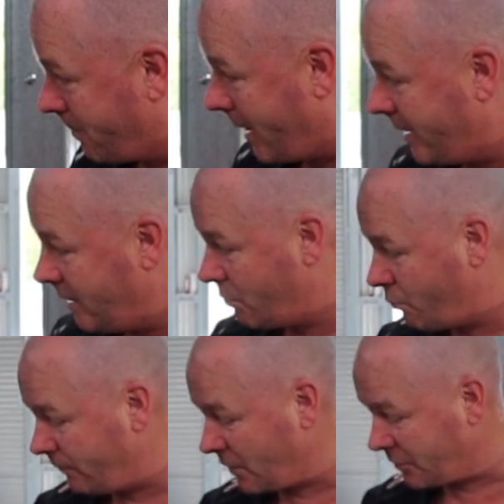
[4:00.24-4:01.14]
bay,
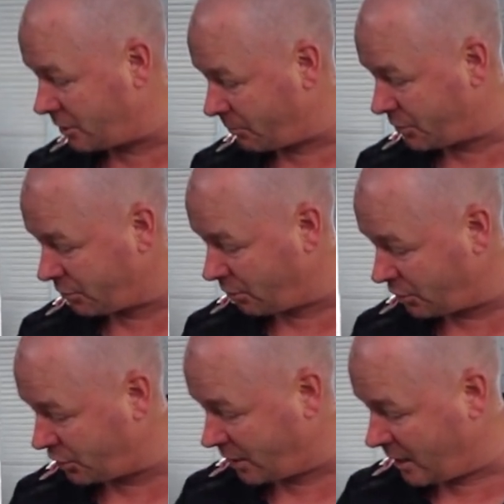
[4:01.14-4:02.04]
we've done some
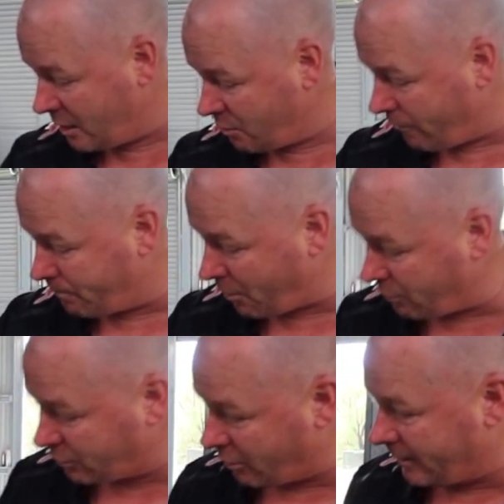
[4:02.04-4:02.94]
research. We've
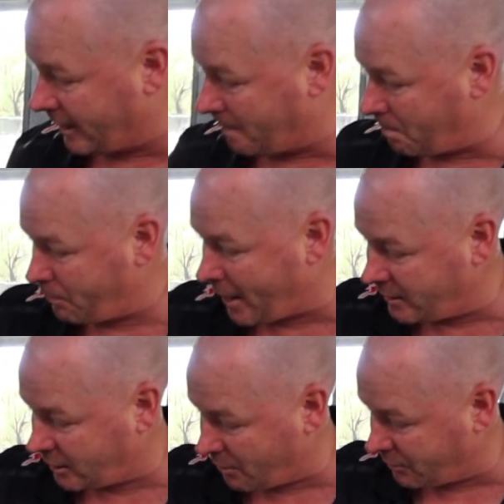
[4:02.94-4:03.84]
both got paint
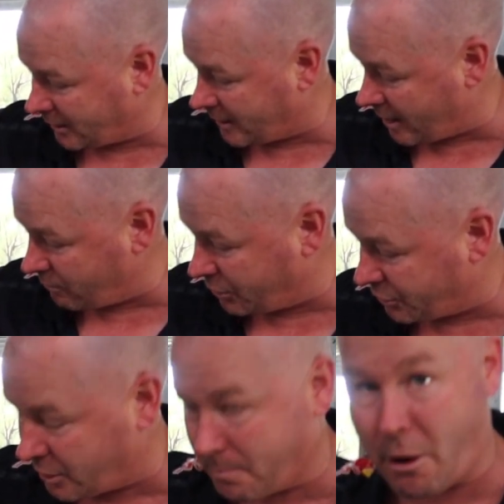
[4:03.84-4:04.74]
to go in the gun, which
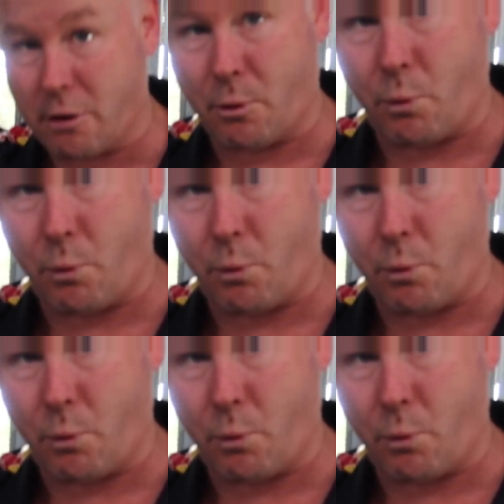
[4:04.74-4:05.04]
is the Mobil